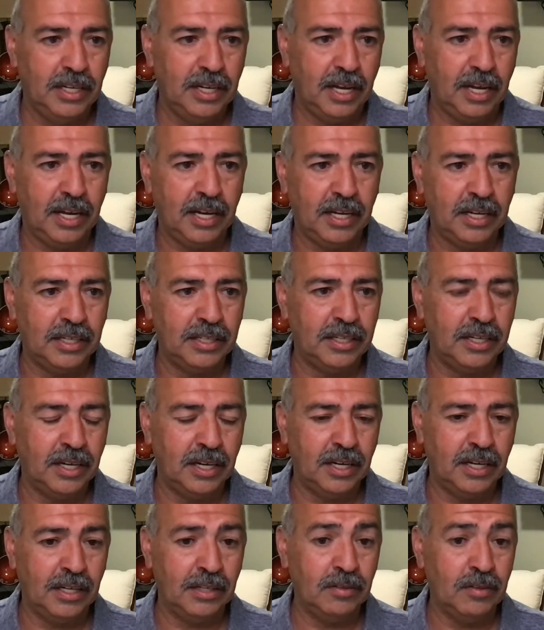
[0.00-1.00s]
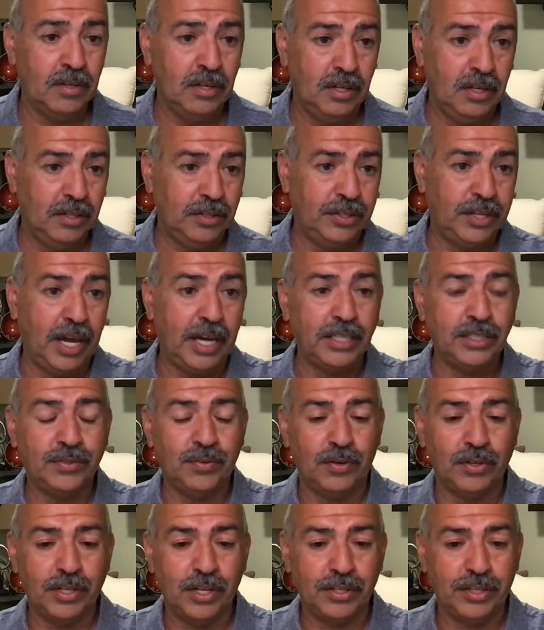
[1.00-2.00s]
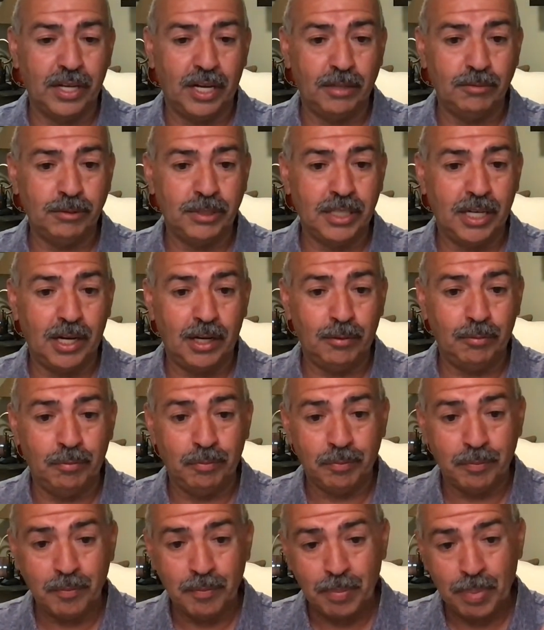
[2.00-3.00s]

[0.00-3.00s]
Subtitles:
And thanks for the thumbs up.